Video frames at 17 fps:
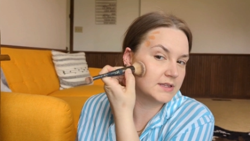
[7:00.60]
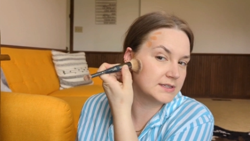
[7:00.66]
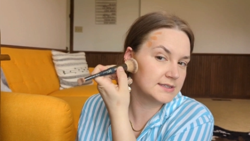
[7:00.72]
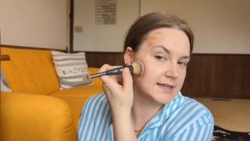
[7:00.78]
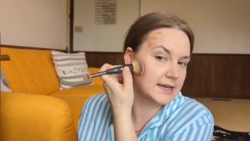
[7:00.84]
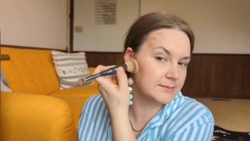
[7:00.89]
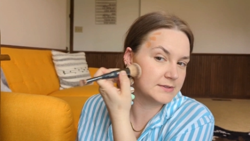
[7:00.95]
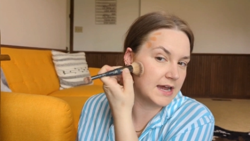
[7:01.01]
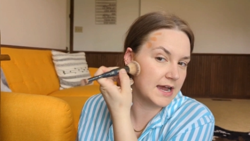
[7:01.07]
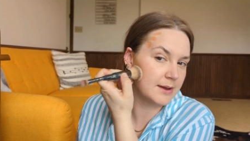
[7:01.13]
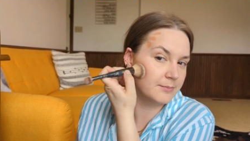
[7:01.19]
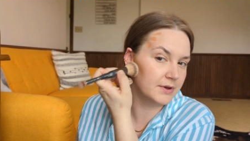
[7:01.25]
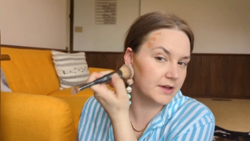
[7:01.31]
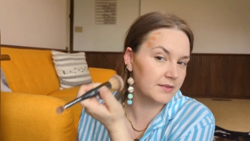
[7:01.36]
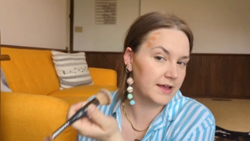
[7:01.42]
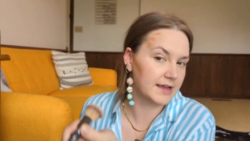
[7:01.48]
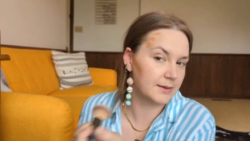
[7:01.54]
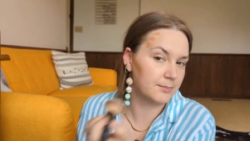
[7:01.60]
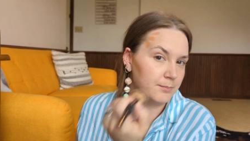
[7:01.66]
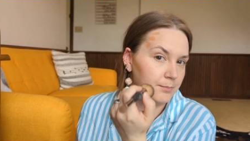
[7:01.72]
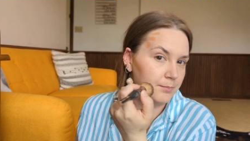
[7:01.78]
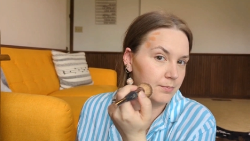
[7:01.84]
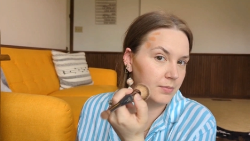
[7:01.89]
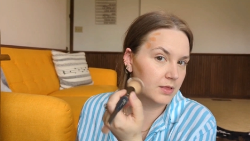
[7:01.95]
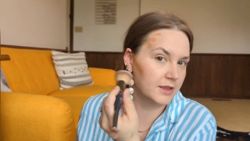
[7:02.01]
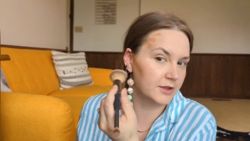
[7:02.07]
at the same time, but like
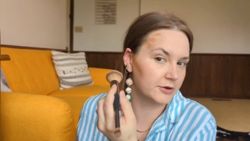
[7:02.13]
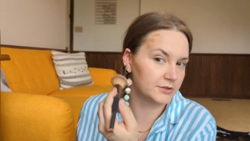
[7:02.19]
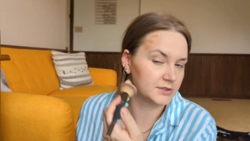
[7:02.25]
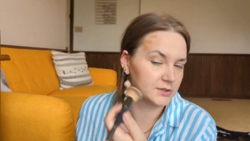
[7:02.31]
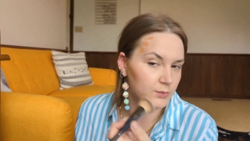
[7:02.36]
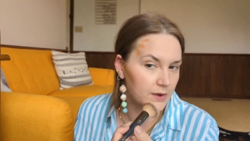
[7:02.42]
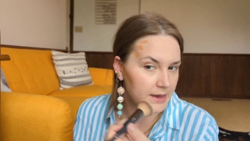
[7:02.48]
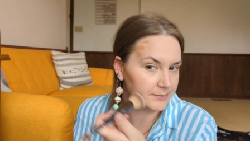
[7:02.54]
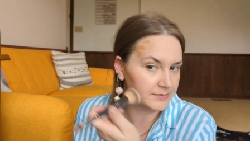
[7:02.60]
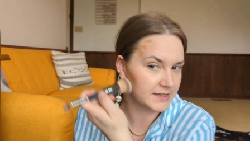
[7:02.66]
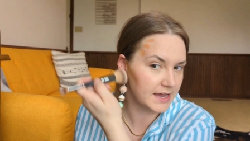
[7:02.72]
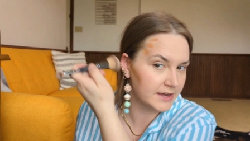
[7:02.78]
little swipes.